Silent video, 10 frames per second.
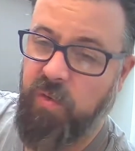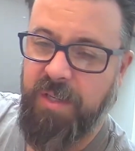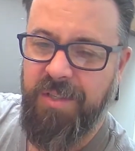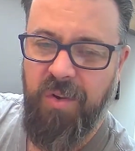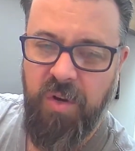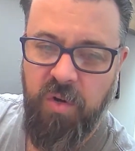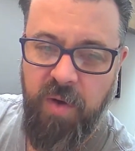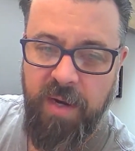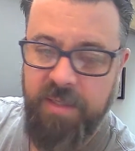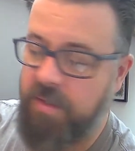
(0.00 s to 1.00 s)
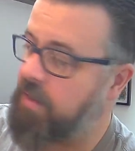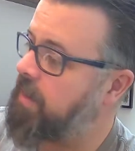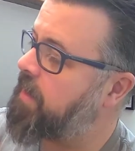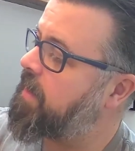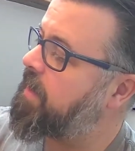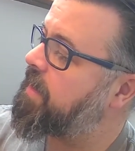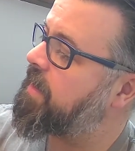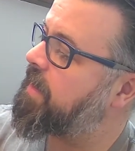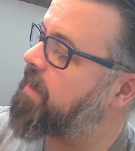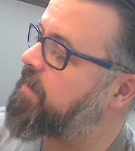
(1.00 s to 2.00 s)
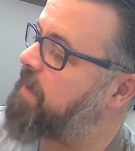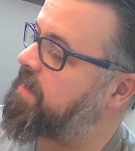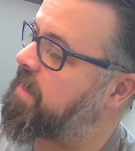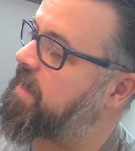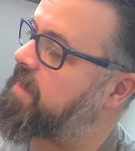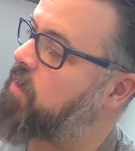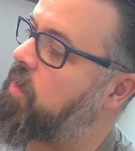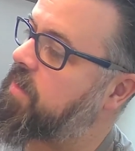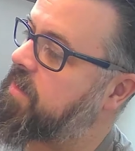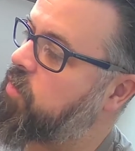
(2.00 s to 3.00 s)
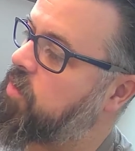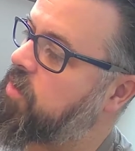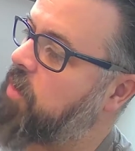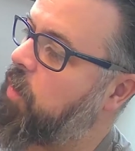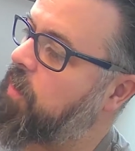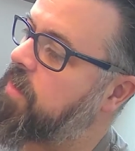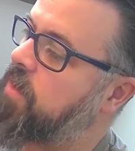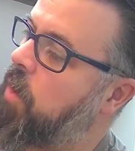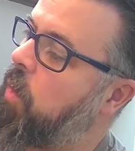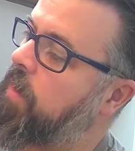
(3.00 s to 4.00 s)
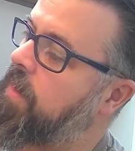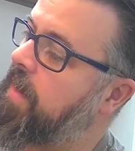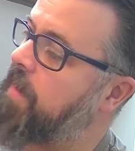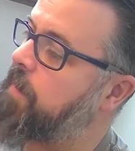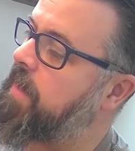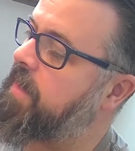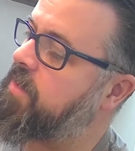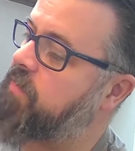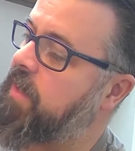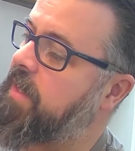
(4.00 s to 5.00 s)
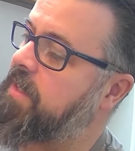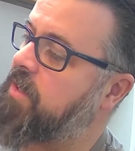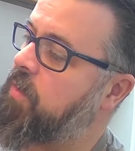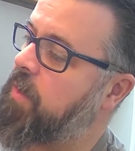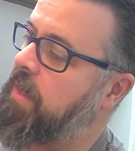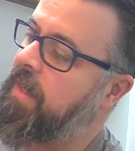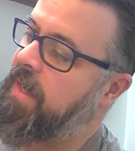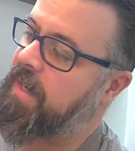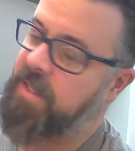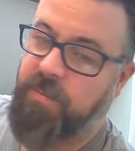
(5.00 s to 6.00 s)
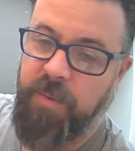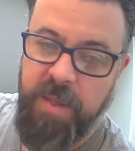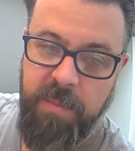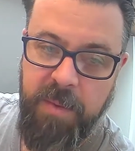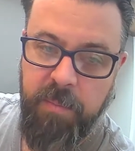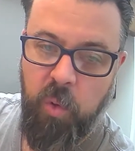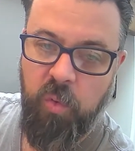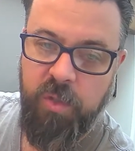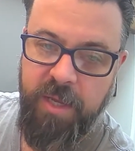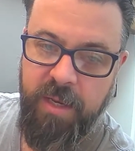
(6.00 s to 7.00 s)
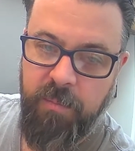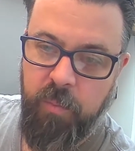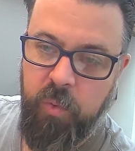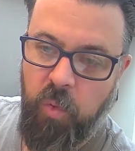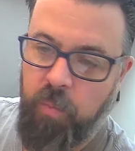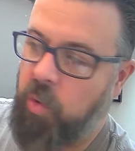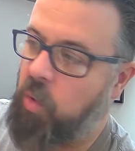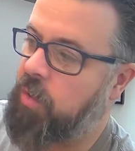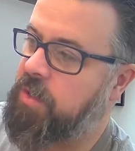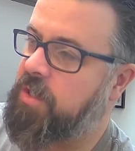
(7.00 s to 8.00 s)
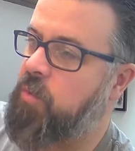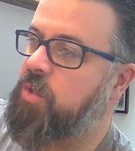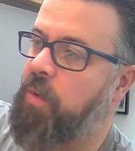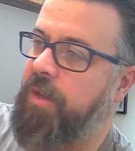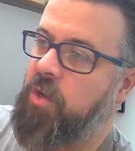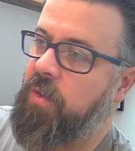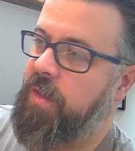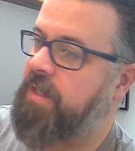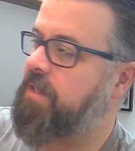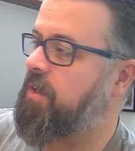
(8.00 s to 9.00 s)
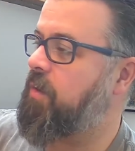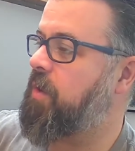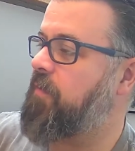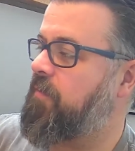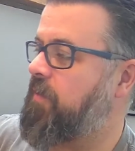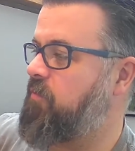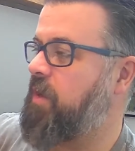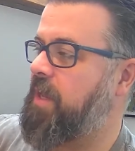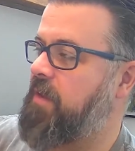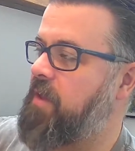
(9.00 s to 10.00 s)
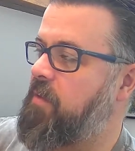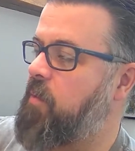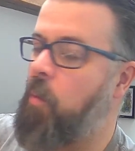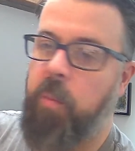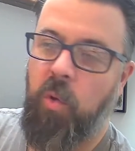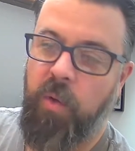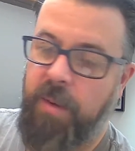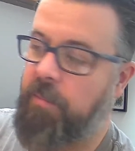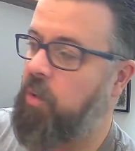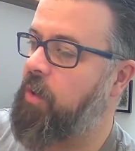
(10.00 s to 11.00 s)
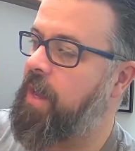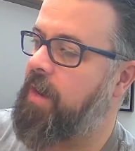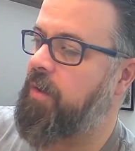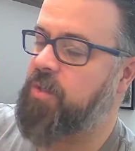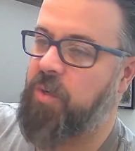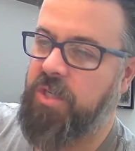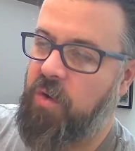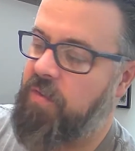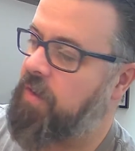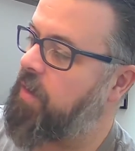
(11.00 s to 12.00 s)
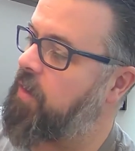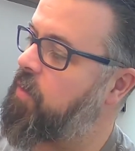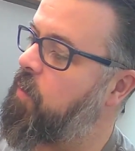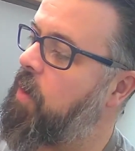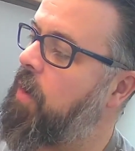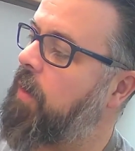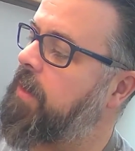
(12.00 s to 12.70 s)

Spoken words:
had sort of cracked, and basically that's all. It's just the solder that's holding that in place really. So I guess with it being plugged in, unplugged, there's no switch on this, so you either unplug it and plug it in, or switch it off and on at the wall.